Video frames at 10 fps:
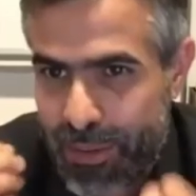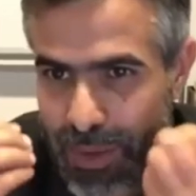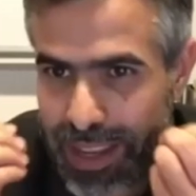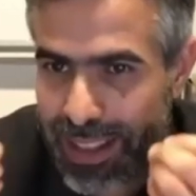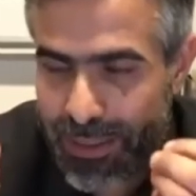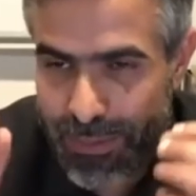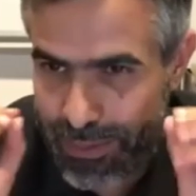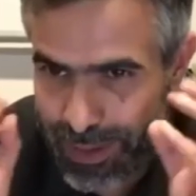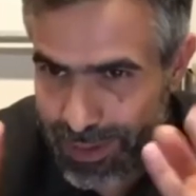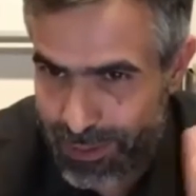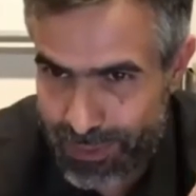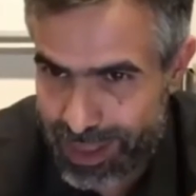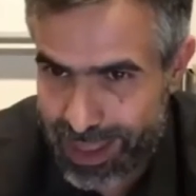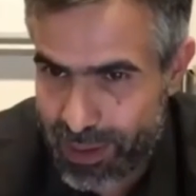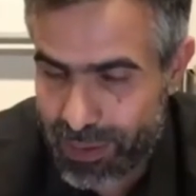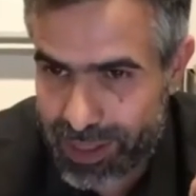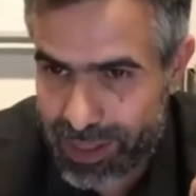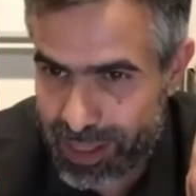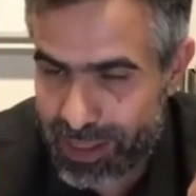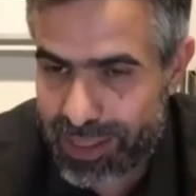We live with our
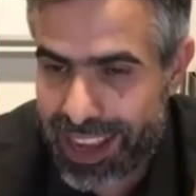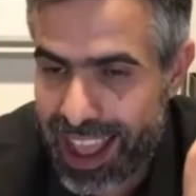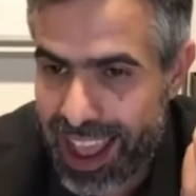sensory.